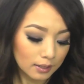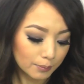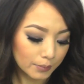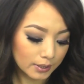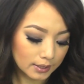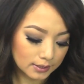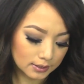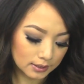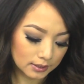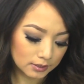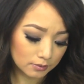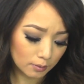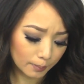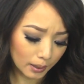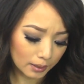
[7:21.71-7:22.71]
because
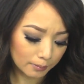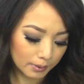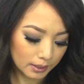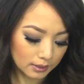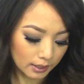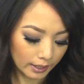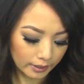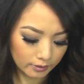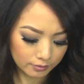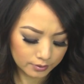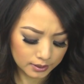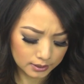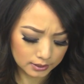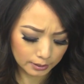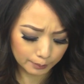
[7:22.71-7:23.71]
these remind me a lot of
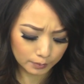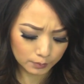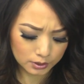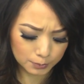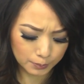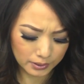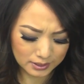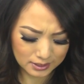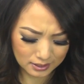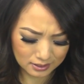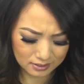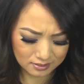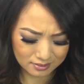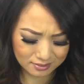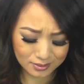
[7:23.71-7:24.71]
the Demi Wispies,
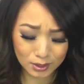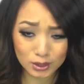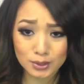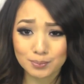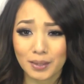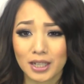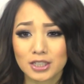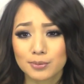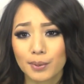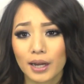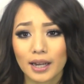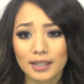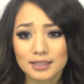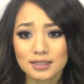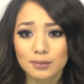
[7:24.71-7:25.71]
and those match my
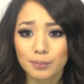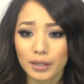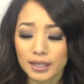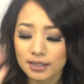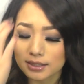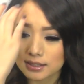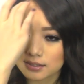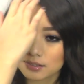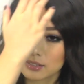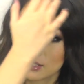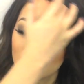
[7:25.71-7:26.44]
eyes the best.